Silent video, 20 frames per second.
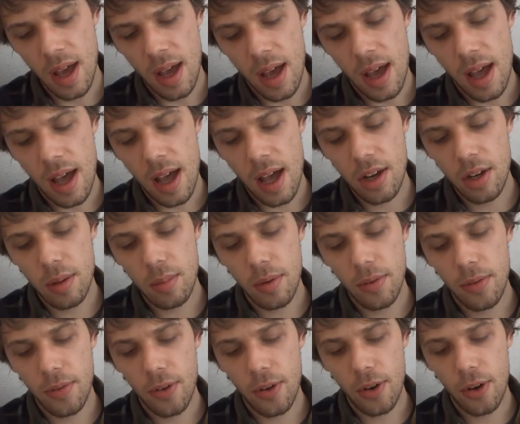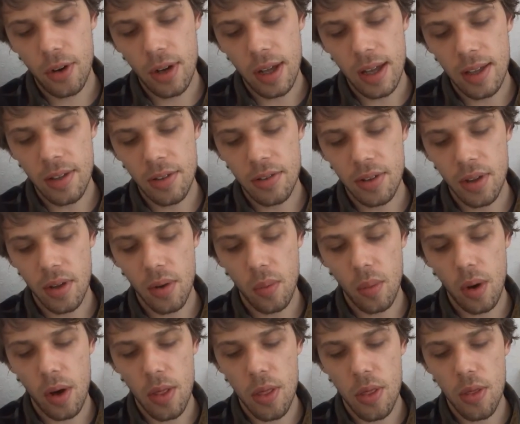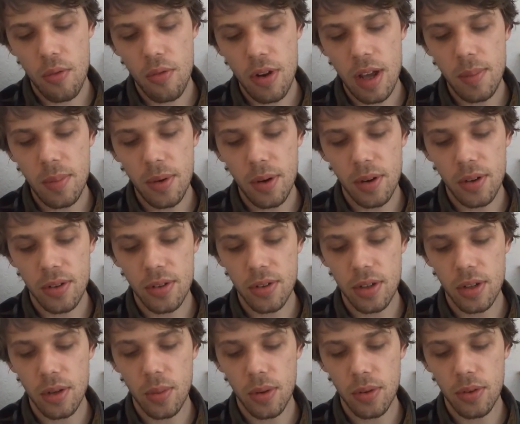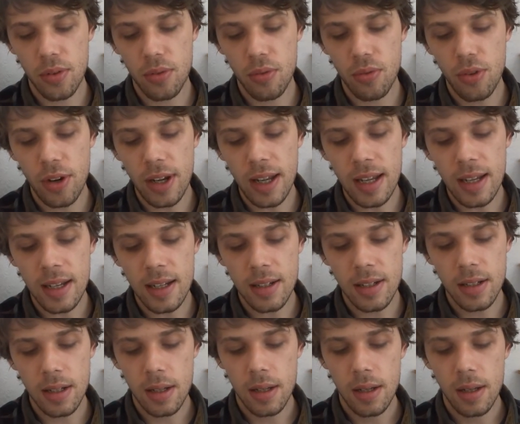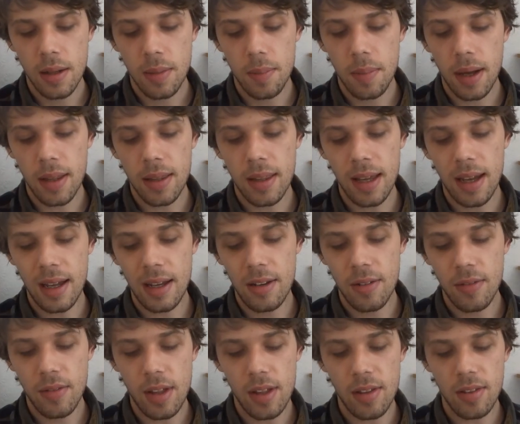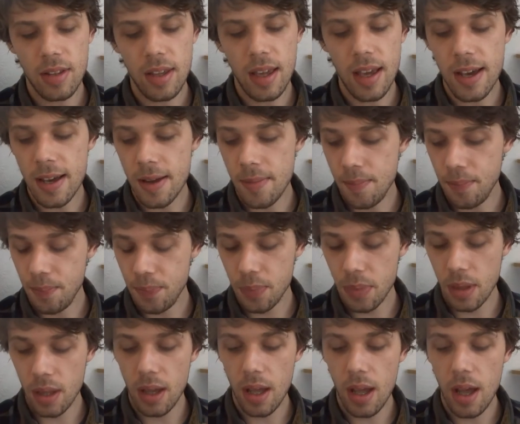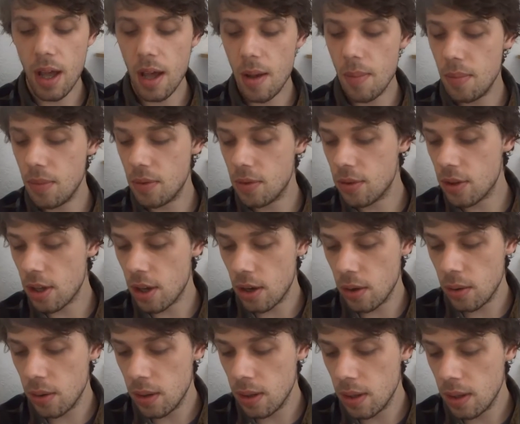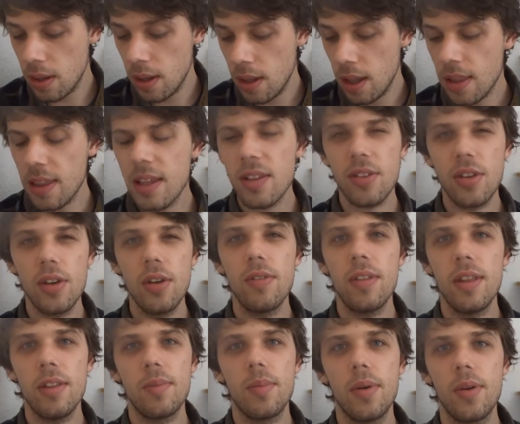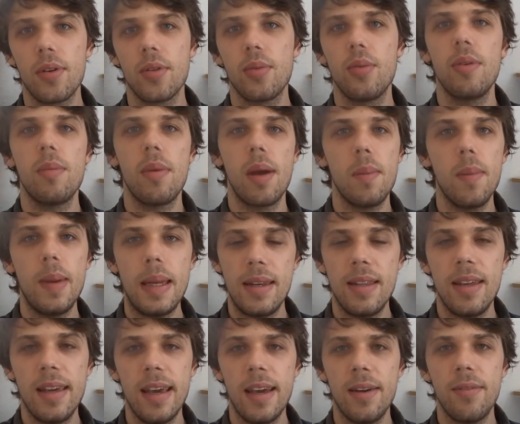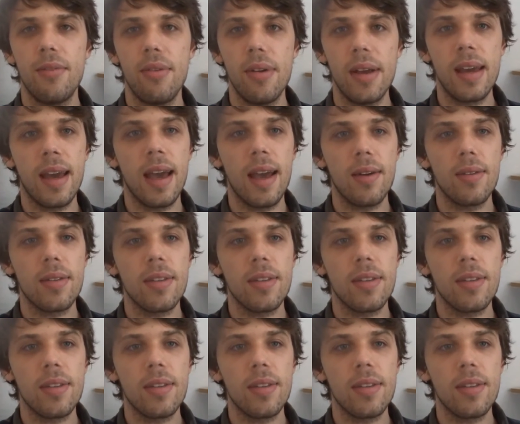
Uh, number four is, what are three books that you want to read by the end of this year? Um, so I think two of these books were in my mid-year freakout